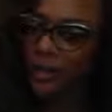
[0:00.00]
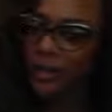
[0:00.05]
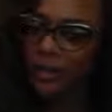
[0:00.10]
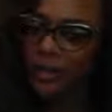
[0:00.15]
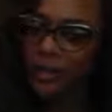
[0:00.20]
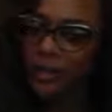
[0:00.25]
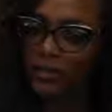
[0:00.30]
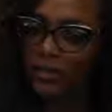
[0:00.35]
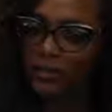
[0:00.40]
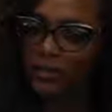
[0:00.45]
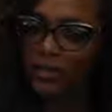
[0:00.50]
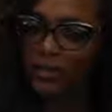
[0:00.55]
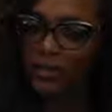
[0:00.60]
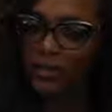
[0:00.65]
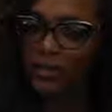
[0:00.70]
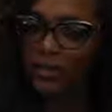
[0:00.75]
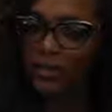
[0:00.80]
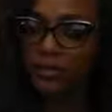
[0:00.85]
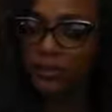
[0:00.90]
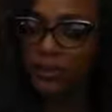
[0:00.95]
Yeah, you
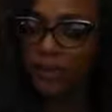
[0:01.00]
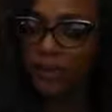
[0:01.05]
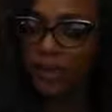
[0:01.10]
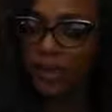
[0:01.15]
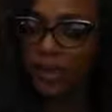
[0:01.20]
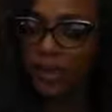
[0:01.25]
know, so